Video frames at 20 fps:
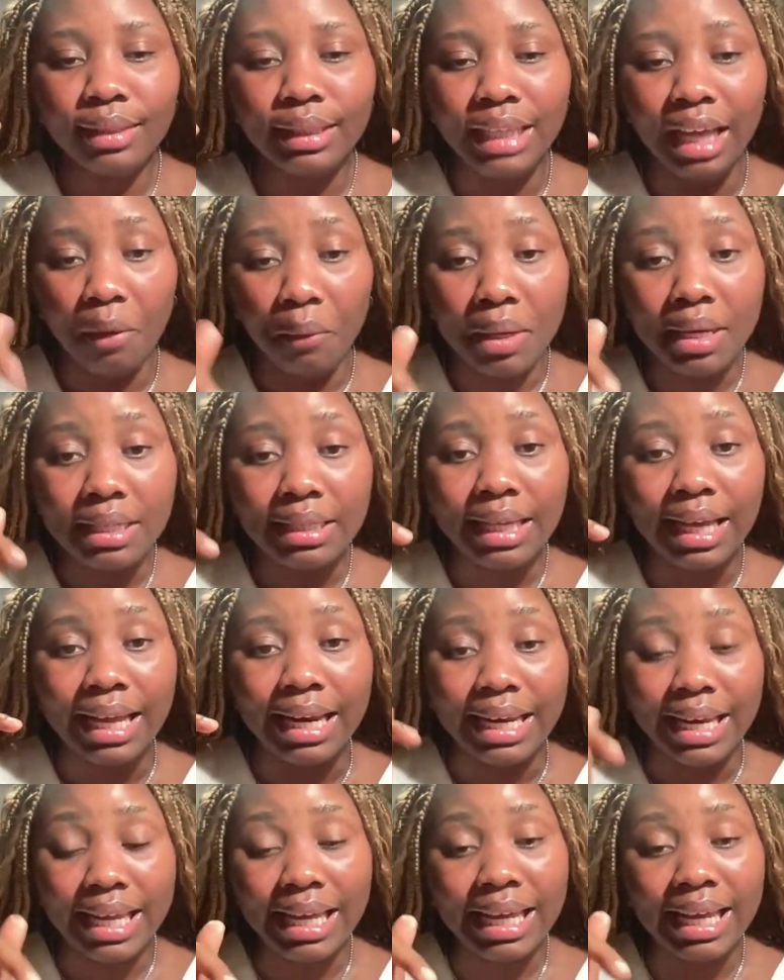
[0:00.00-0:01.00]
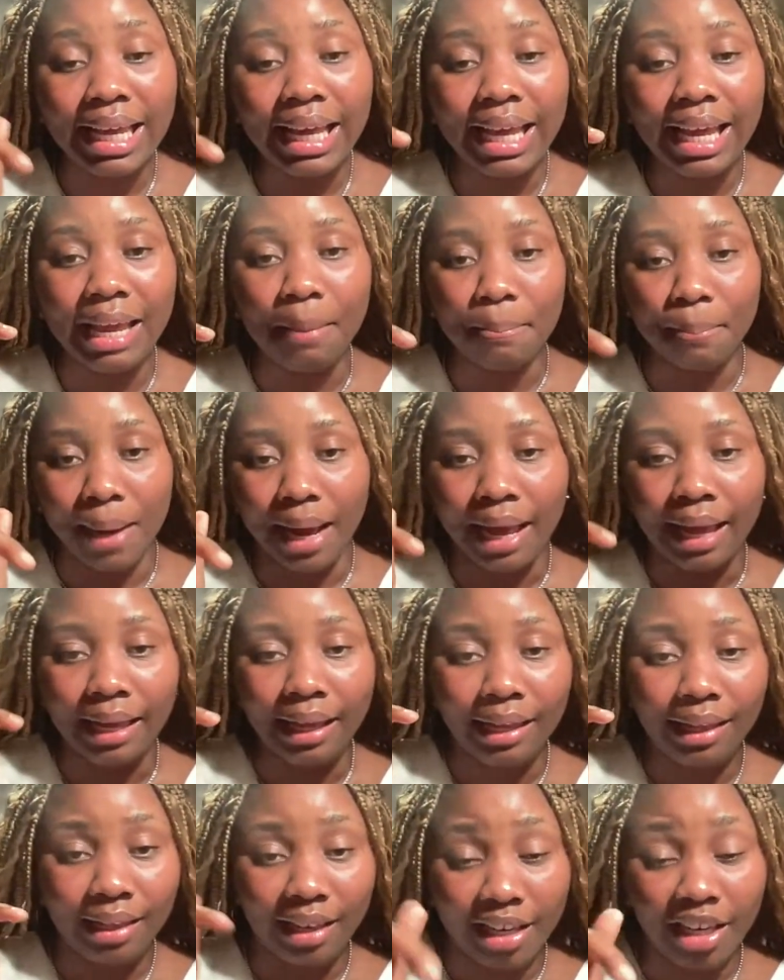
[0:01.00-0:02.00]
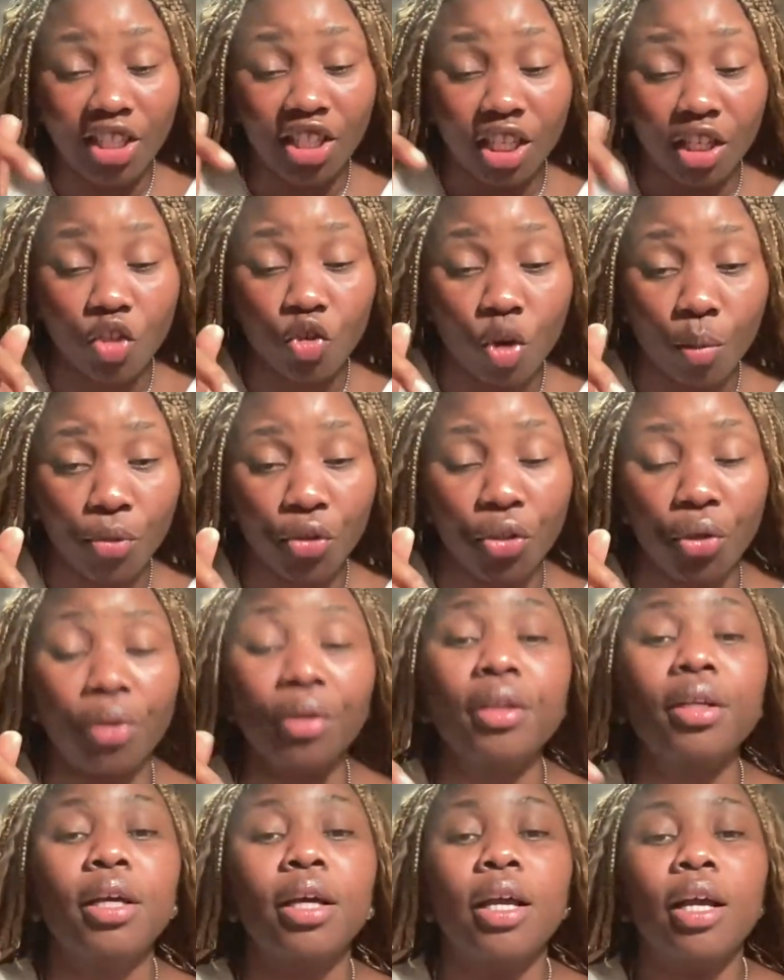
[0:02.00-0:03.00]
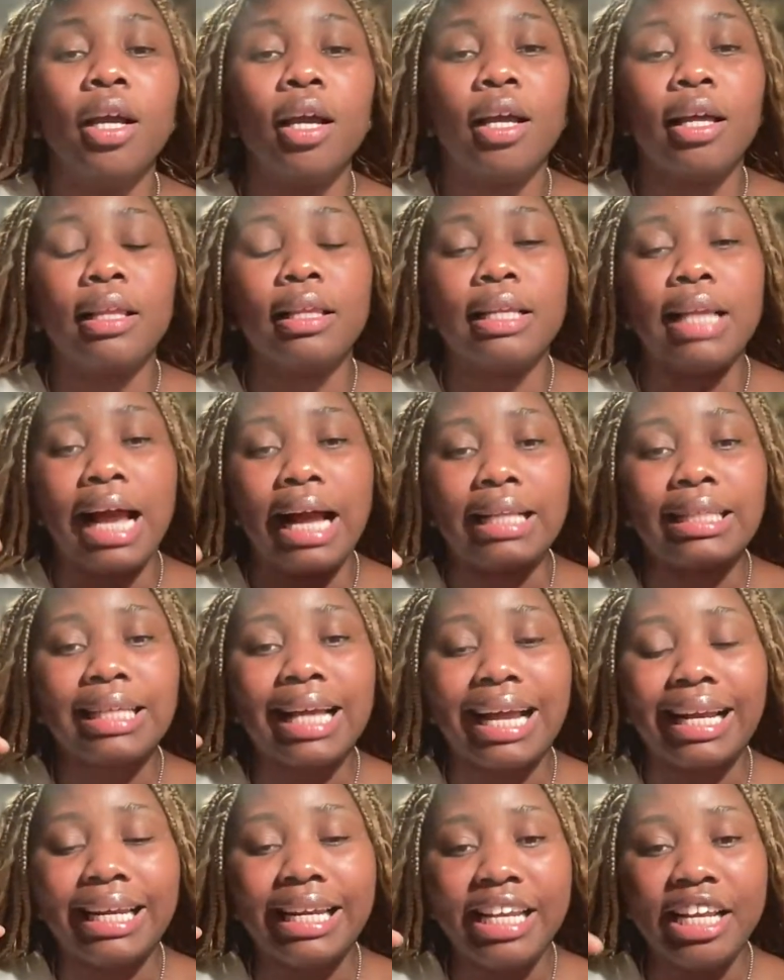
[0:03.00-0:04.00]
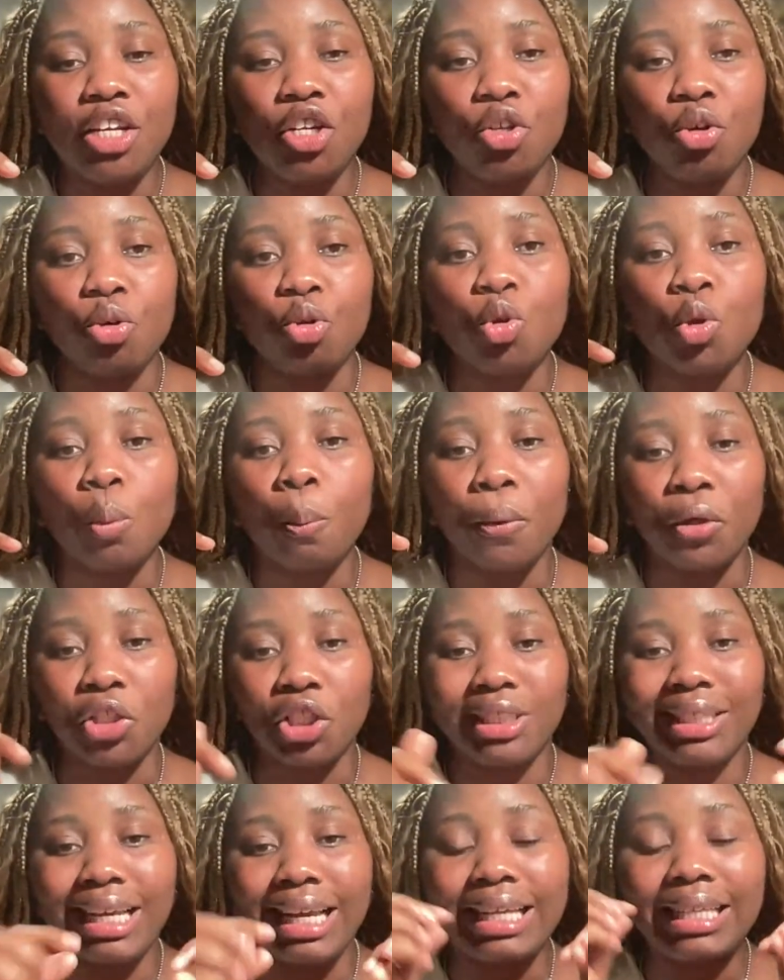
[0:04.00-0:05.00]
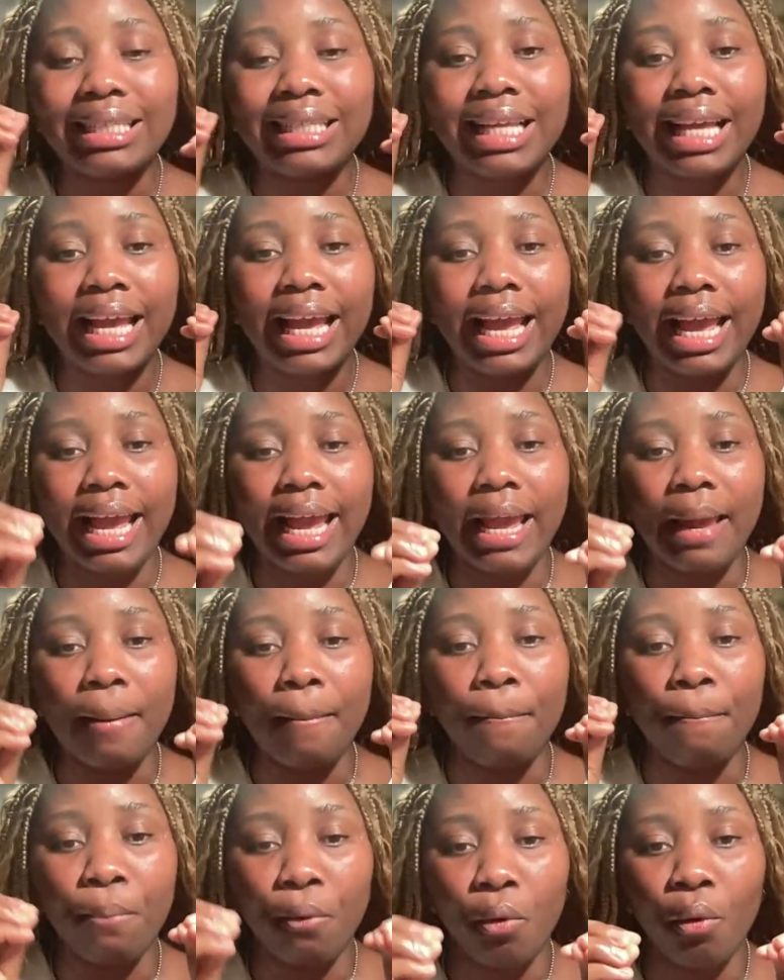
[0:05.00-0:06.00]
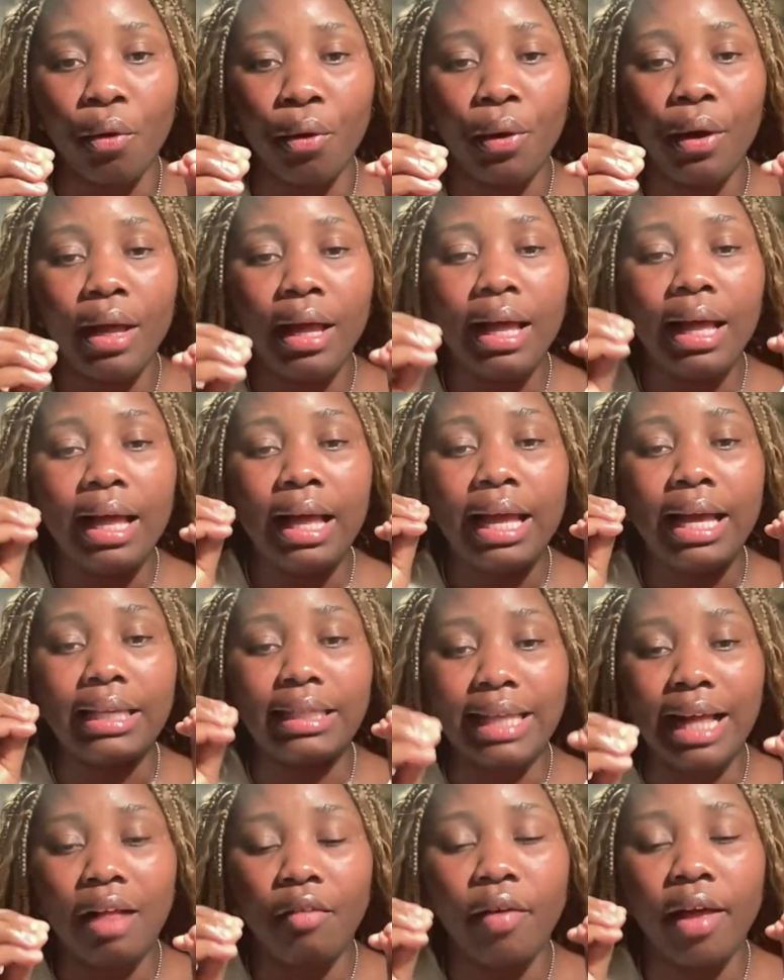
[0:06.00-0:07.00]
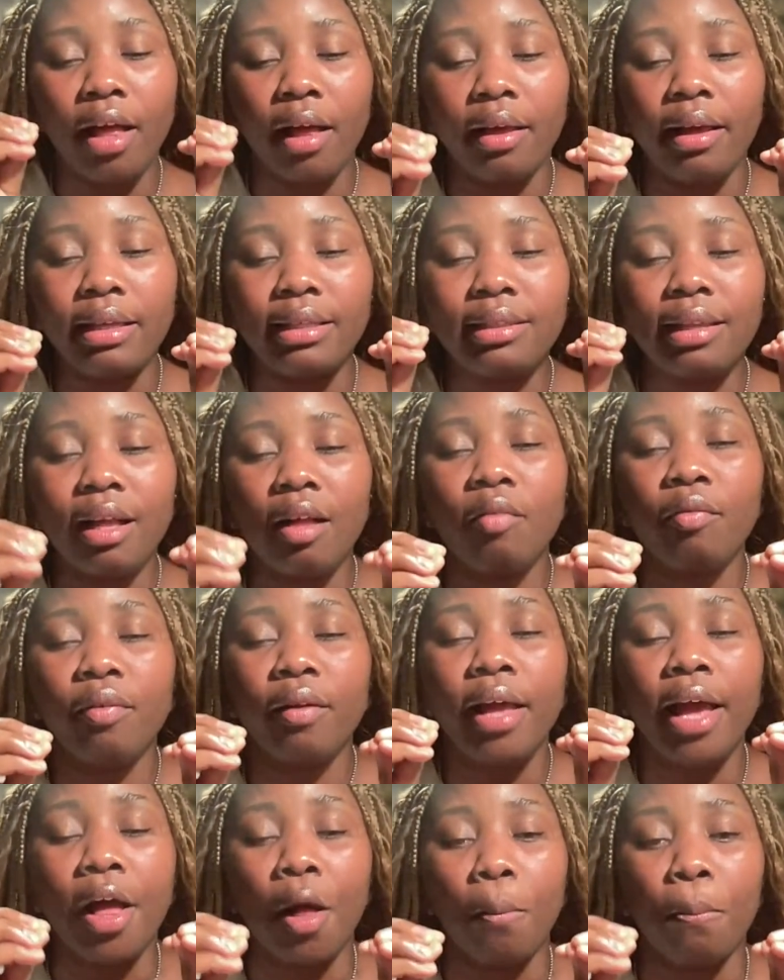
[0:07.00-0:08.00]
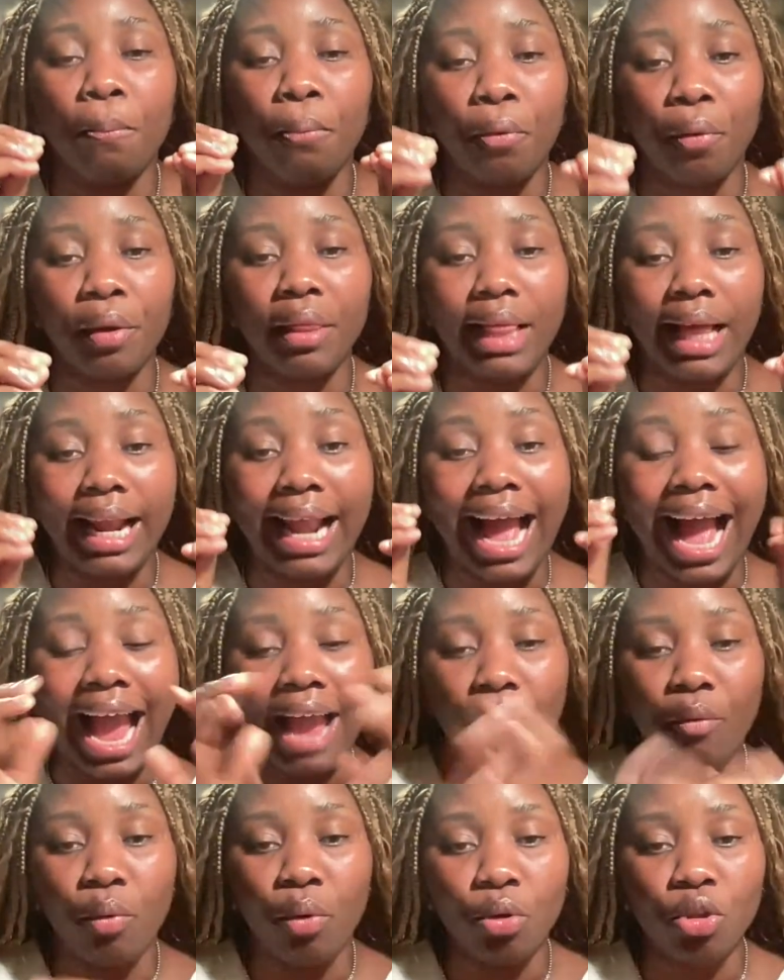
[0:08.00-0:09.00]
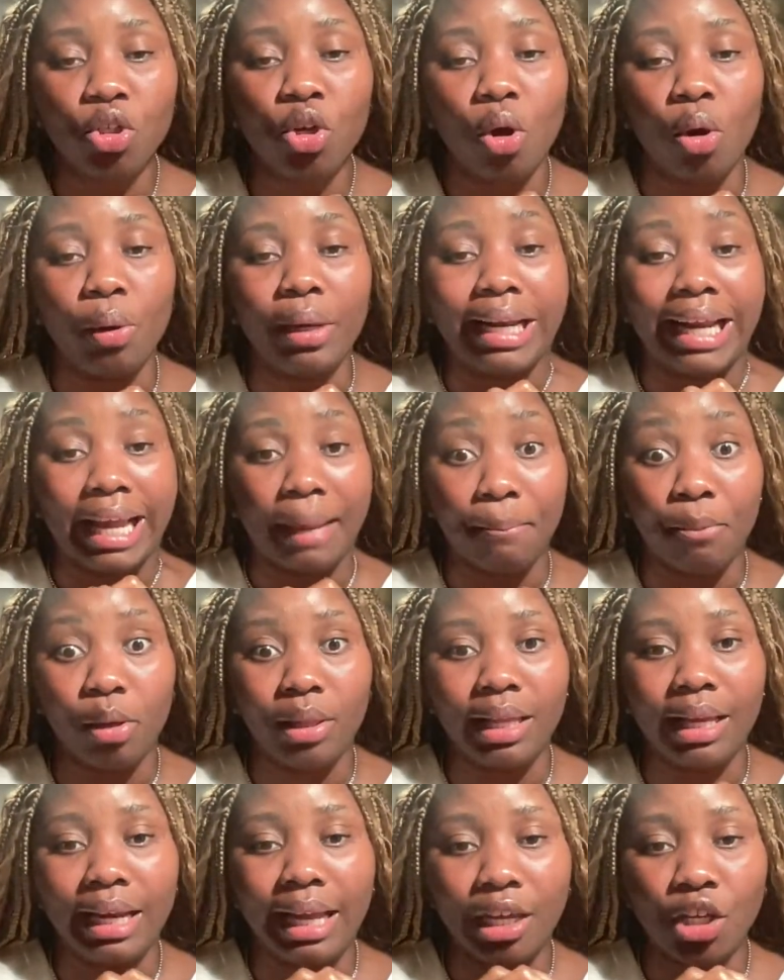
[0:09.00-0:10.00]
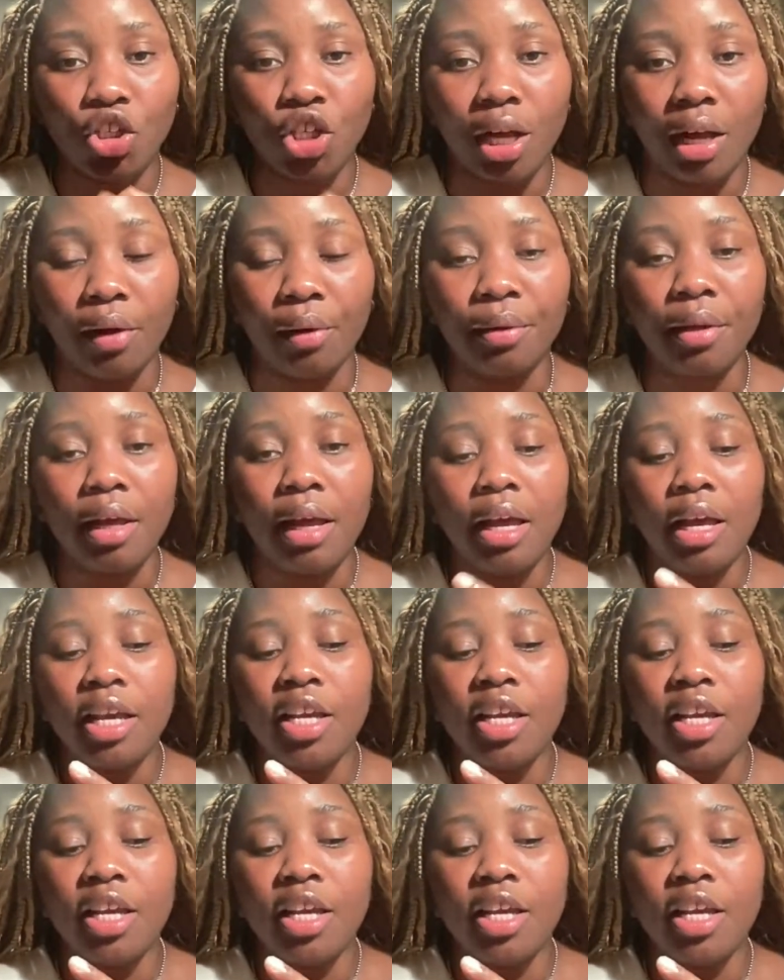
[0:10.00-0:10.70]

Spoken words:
there is a link in this description that can lead you to purchase a book, a self-help book that I wrote called Like Mother Like Child.